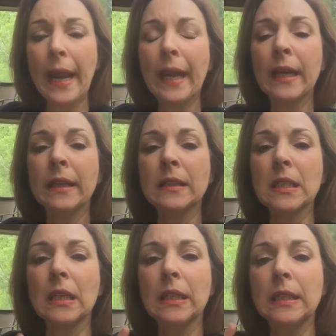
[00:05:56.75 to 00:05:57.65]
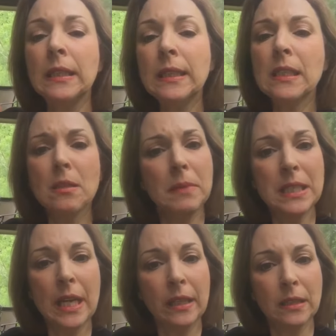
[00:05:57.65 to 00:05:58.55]
and it needs to be
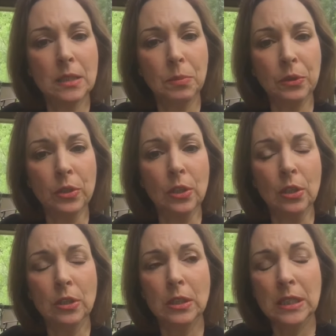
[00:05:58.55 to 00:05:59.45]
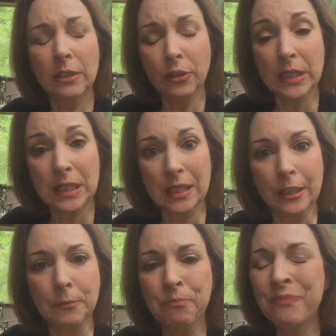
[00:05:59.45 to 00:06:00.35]
taken spirit
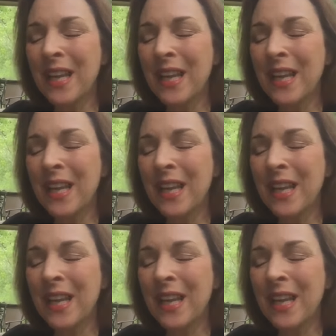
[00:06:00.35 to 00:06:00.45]
seriously.